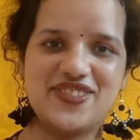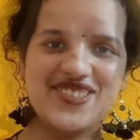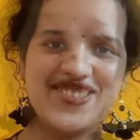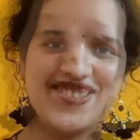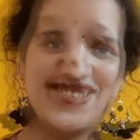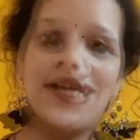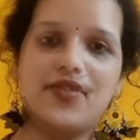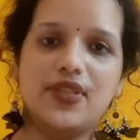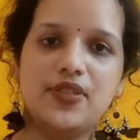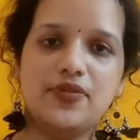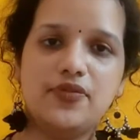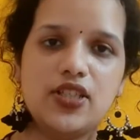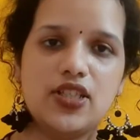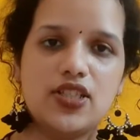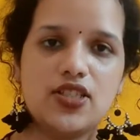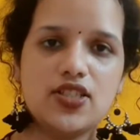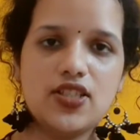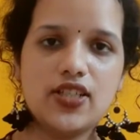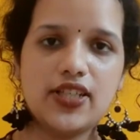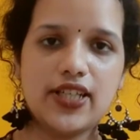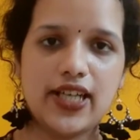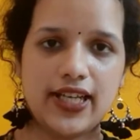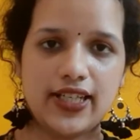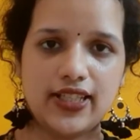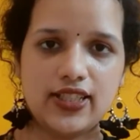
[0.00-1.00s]
Having finished
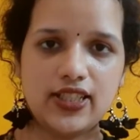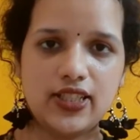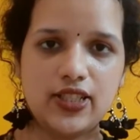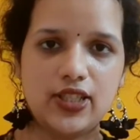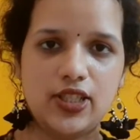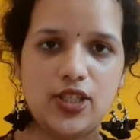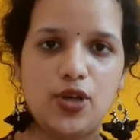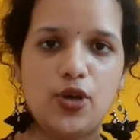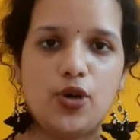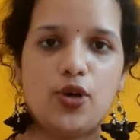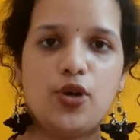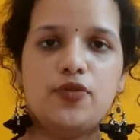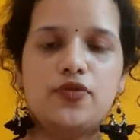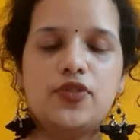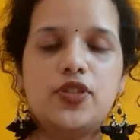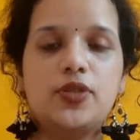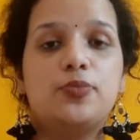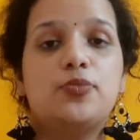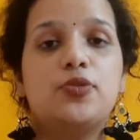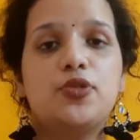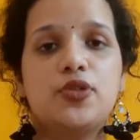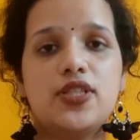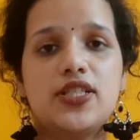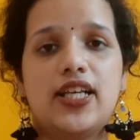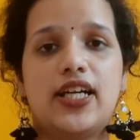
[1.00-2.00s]
the category of the
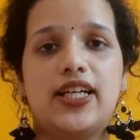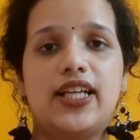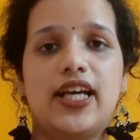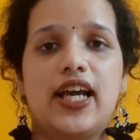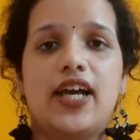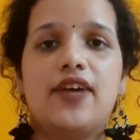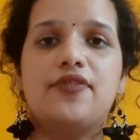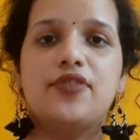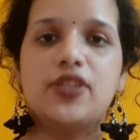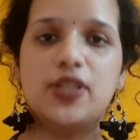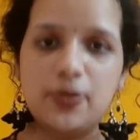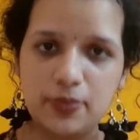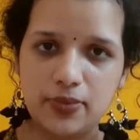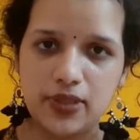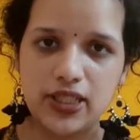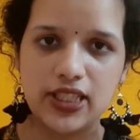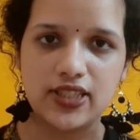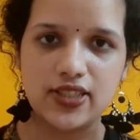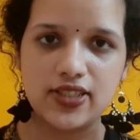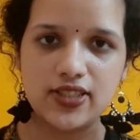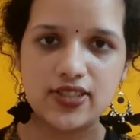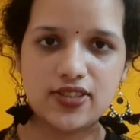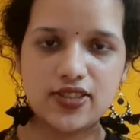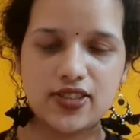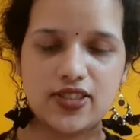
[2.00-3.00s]
books that I have
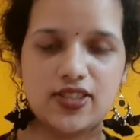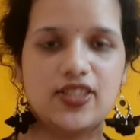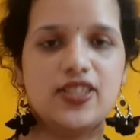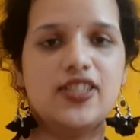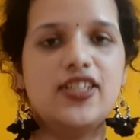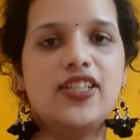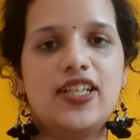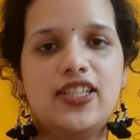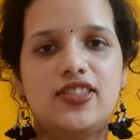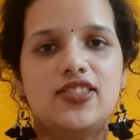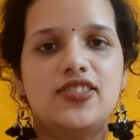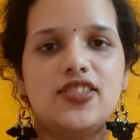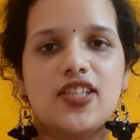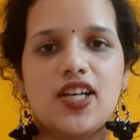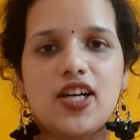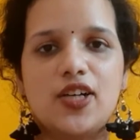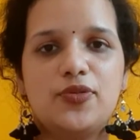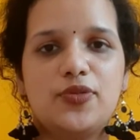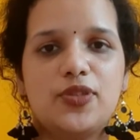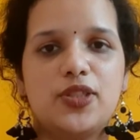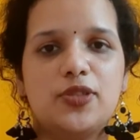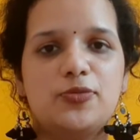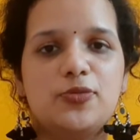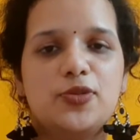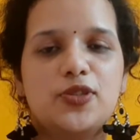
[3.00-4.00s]
completed reading, let us start
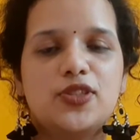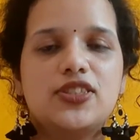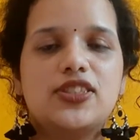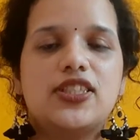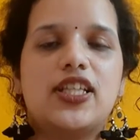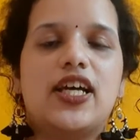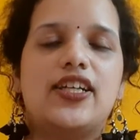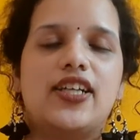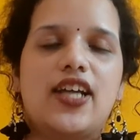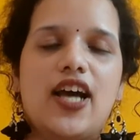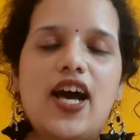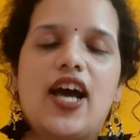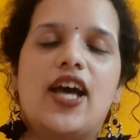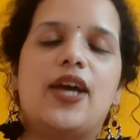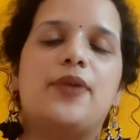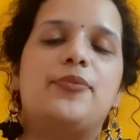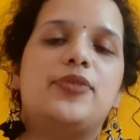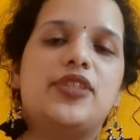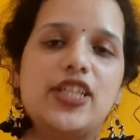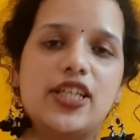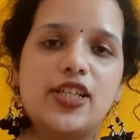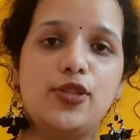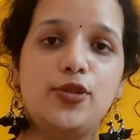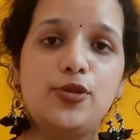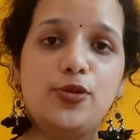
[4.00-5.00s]
with the books that I
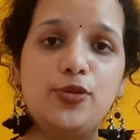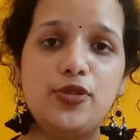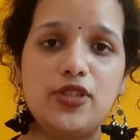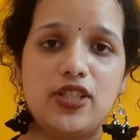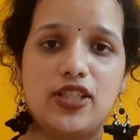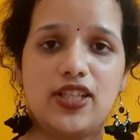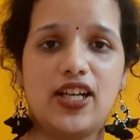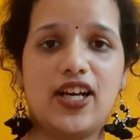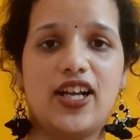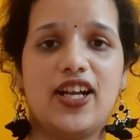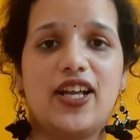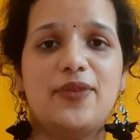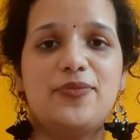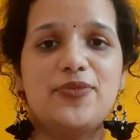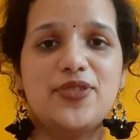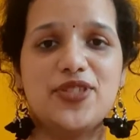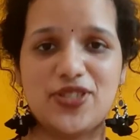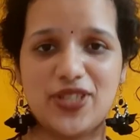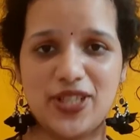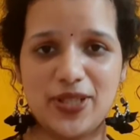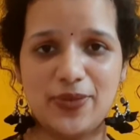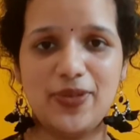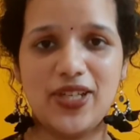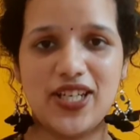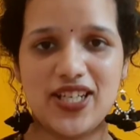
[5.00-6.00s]
am yet to read and I'm
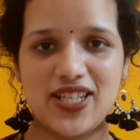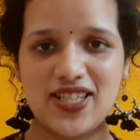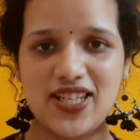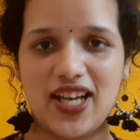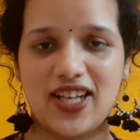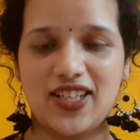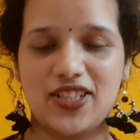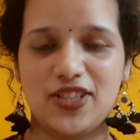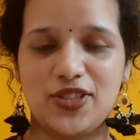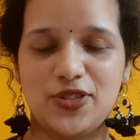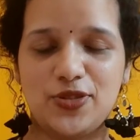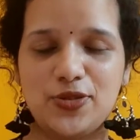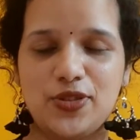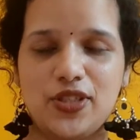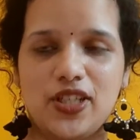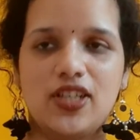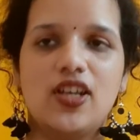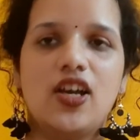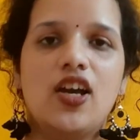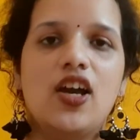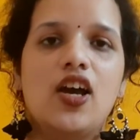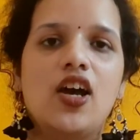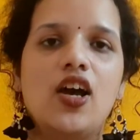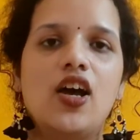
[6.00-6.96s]
extremely excited to read.